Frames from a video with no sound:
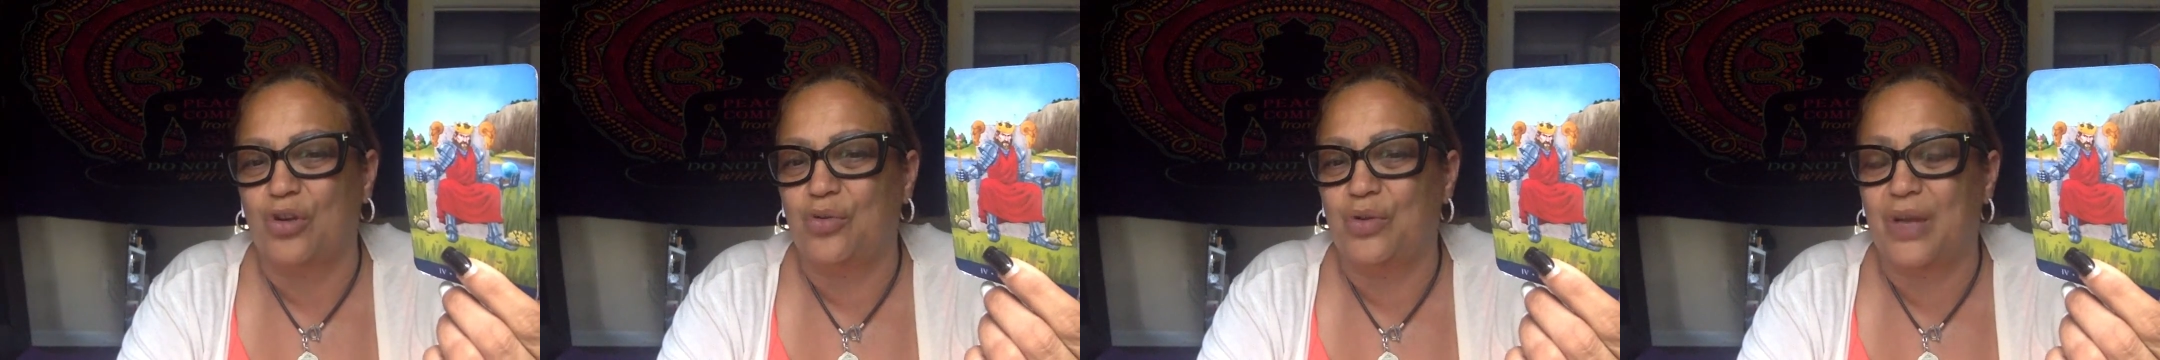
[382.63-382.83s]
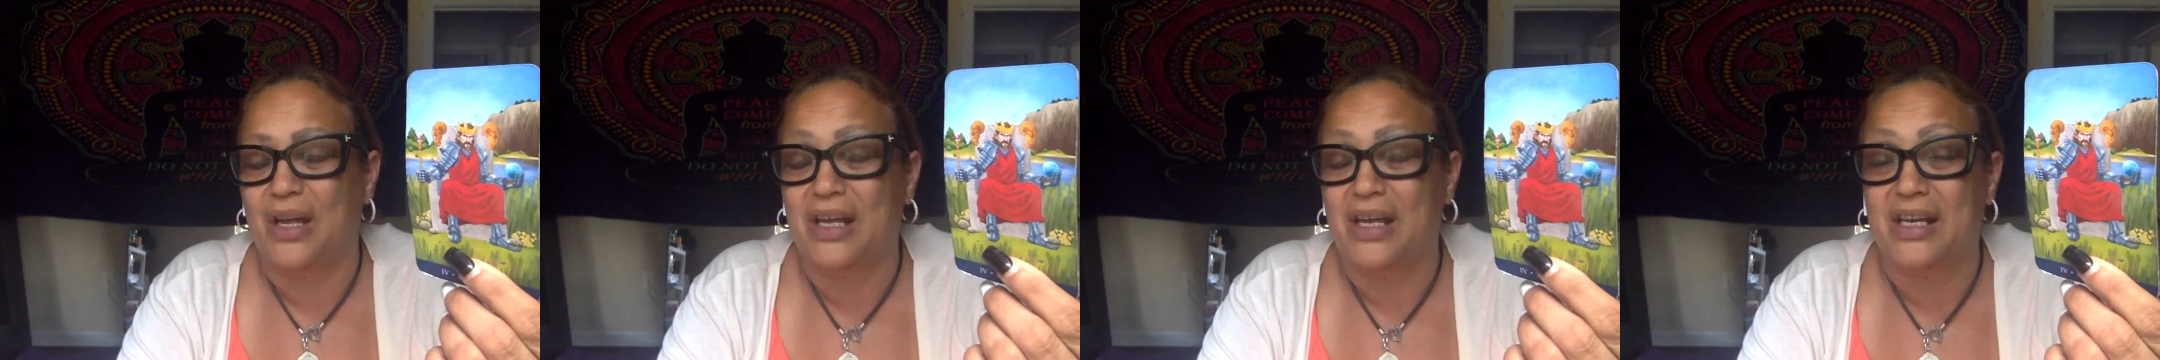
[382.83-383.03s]

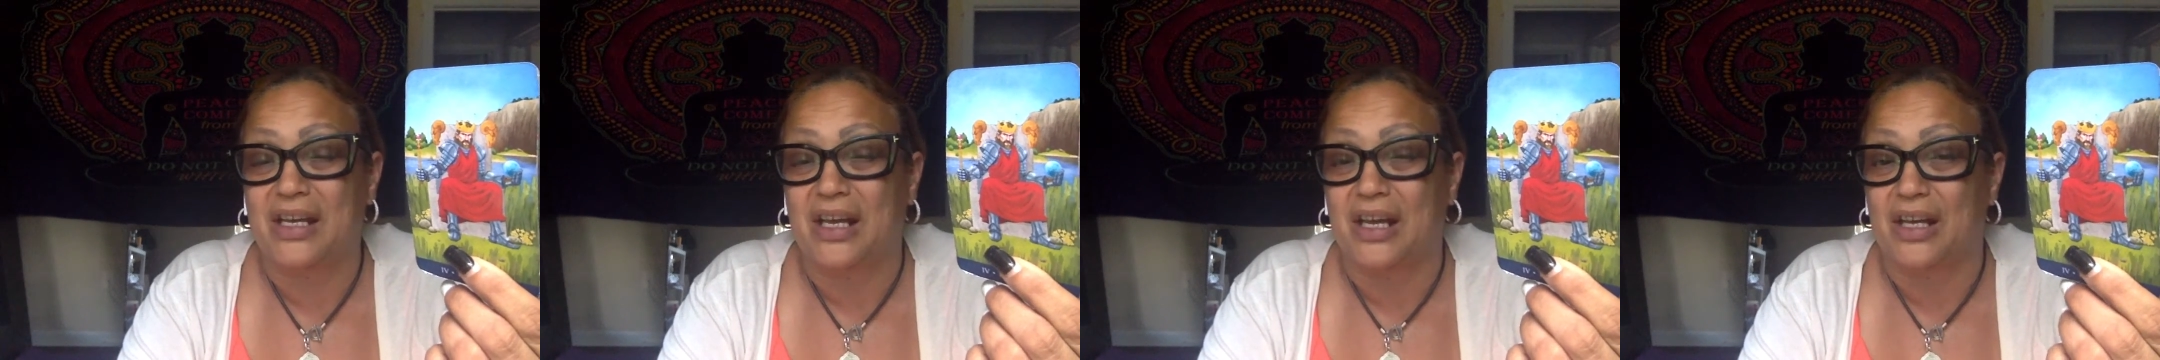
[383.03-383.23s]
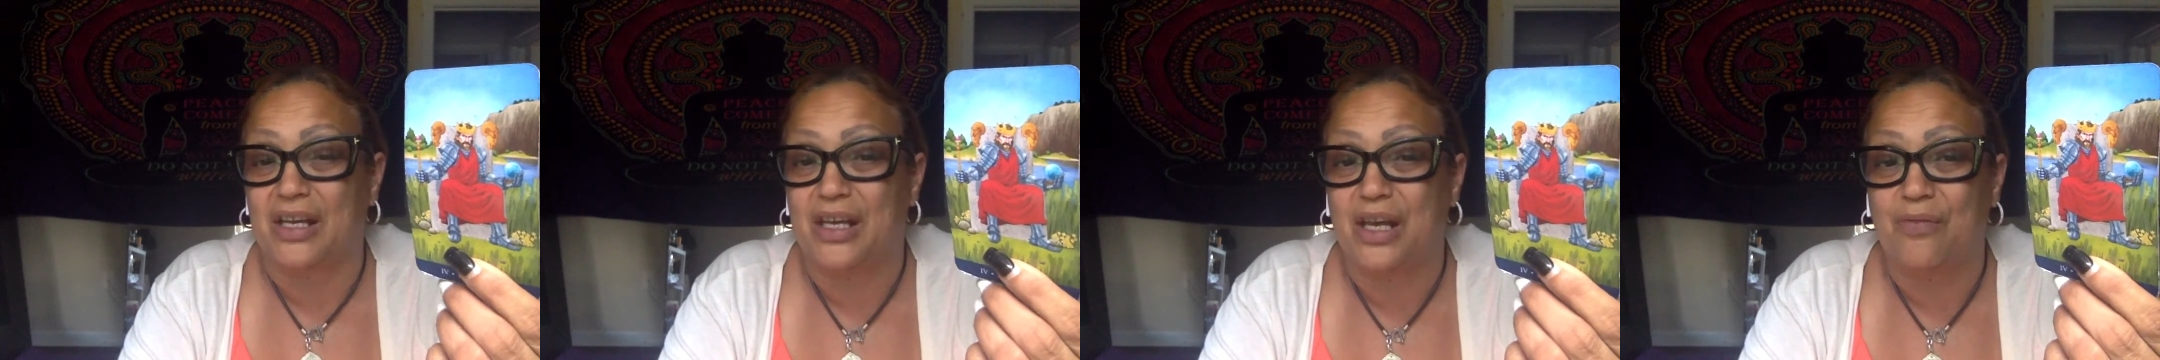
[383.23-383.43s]
you that he
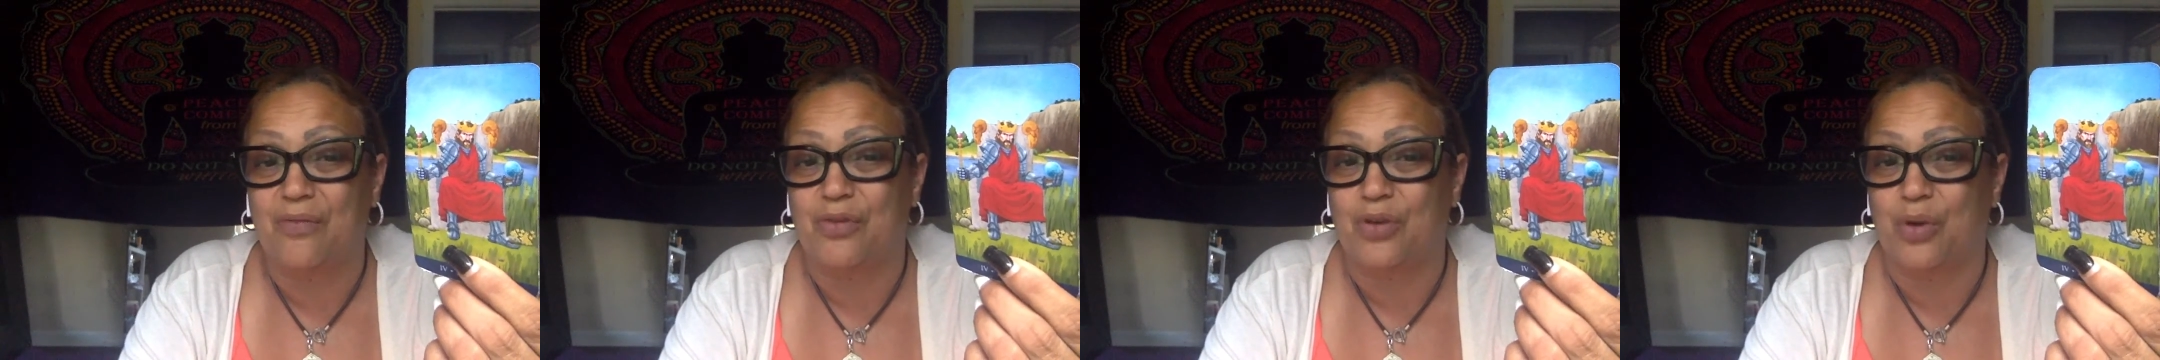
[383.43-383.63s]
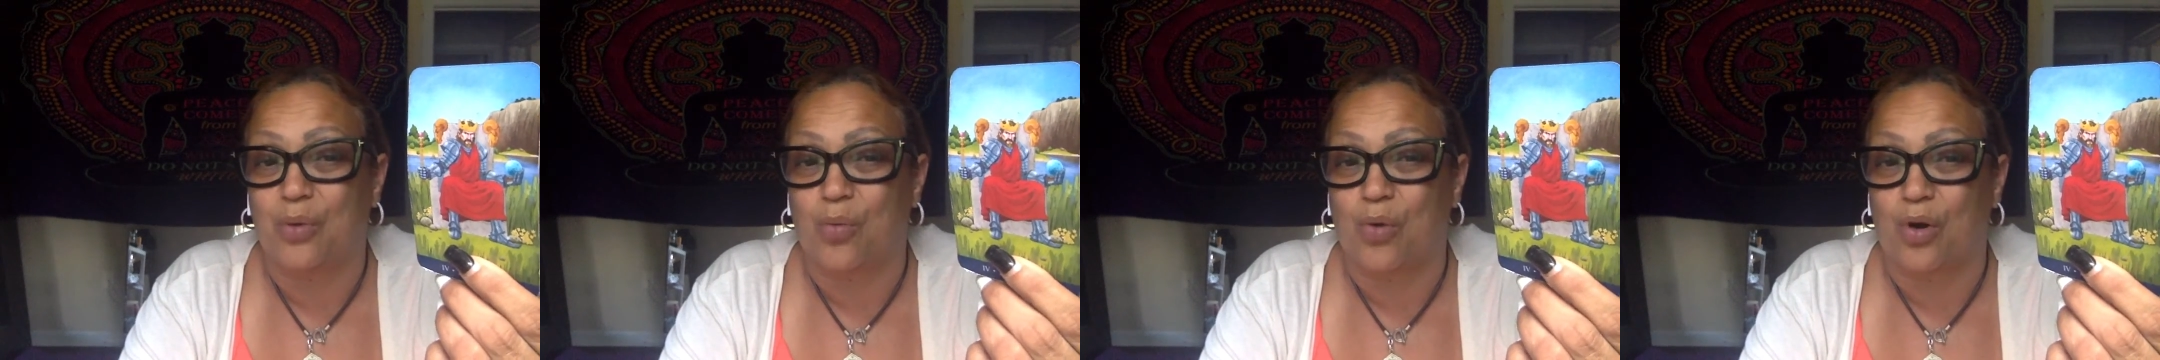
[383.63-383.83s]
can give
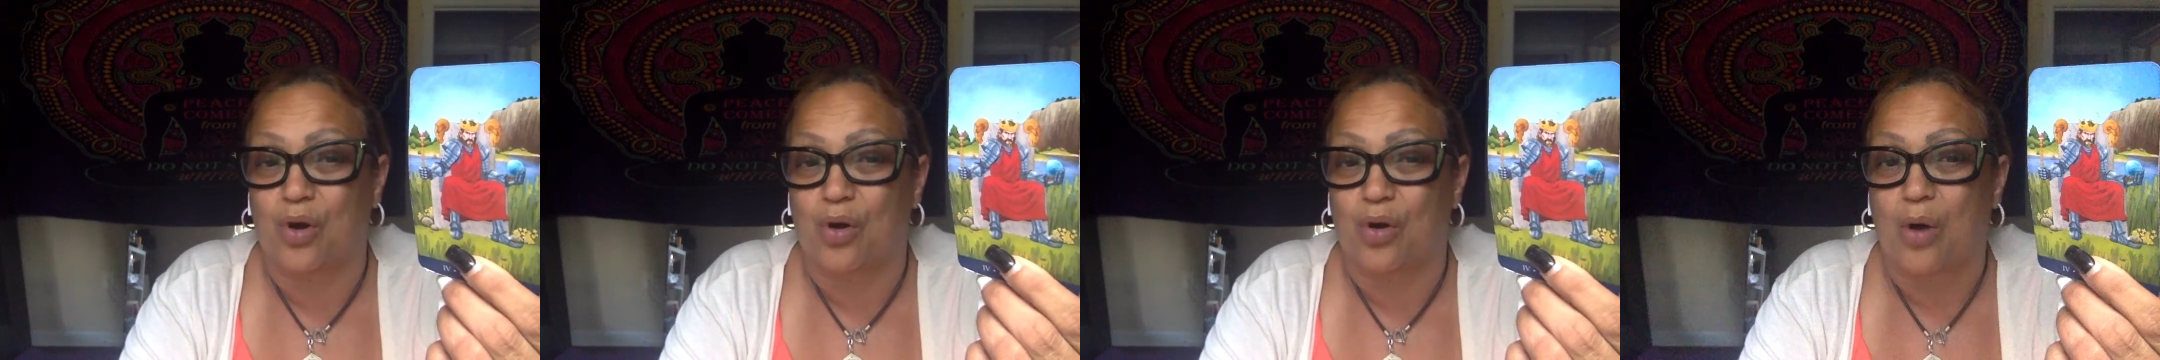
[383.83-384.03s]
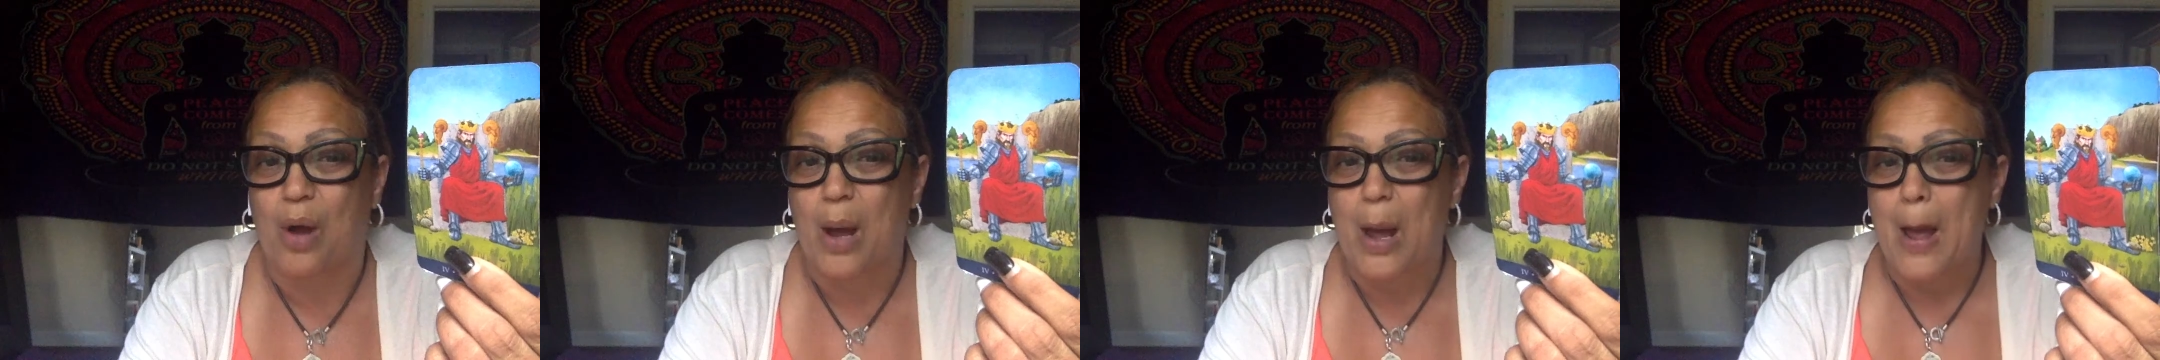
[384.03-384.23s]
you the
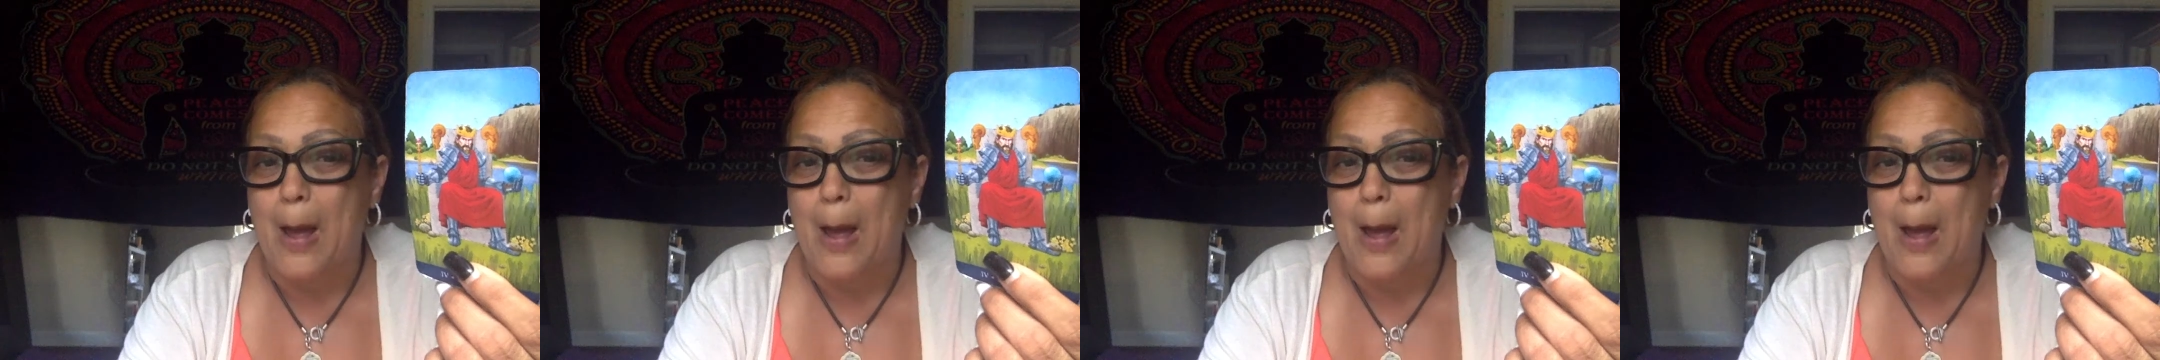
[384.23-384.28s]
world